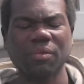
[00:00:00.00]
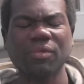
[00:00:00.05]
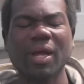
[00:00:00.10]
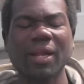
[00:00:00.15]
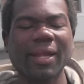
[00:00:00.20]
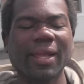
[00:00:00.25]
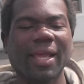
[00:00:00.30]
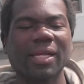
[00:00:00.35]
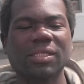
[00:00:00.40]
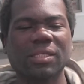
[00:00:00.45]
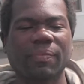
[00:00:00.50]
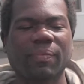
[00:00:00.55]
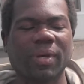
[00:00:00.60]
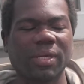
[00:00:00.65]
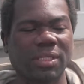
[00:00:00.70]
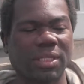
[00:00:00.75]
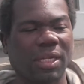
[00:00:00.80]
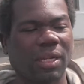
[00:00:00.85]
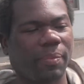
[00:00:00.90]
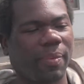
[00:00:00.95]
I'm trying to get your
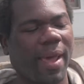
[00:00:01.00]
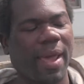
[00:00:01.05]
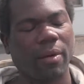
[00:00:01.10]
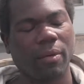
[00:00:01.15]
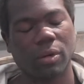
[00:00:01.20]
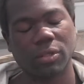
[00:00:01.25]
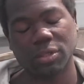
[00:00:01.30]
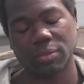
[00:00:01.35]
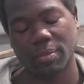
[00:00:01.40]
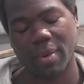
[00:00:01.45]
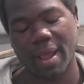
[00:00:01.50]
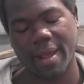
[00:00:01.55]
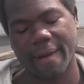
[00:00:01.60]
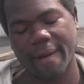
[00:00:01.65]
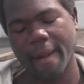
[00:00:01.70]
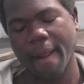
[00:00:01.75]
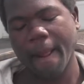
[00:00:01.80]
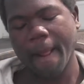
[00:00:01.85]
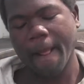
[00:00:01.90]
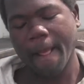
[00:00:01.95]
bus to get a pipe run to my
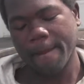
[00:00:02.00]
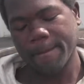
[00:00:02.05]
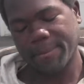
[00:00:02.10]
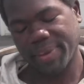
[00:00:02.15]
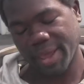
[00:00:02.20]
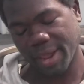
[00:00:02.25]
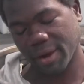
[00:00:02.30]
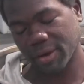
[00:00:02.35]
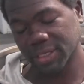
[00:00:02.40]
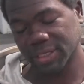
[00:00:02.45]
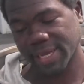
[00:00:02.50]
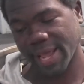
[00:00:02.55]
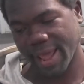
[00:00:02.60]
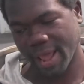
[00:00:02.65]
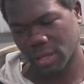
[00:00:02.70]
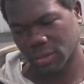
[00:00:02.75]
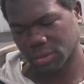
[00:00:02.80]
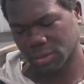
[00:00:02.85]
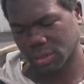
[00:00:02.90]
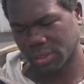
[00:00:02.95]
parents'
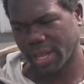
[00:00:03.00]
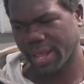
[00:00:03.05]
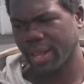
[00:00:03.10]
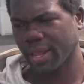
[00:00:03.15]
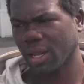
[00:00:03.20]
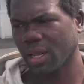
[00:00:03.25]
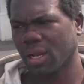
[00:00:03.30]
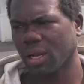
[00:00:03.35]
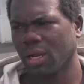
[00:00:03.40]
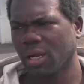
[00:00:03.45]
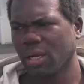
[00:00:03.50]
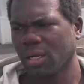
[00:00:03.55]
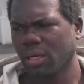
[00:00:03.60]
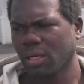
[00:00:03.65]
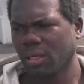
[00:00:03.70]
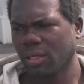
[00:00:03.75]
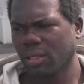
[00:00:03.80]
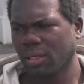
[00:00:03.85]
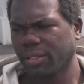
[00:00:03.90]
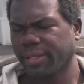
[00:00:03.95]
house. Saturday
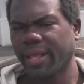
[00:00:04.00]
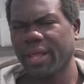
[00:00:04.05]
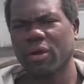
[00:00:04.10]
night.